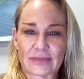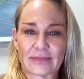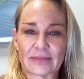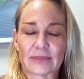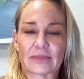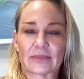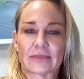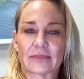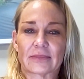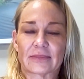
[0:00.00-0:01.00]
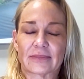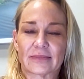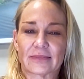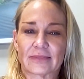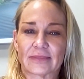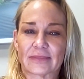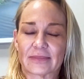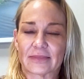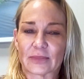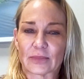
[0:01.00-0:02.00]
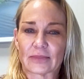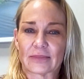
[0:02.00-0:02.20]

The person shown says nothing.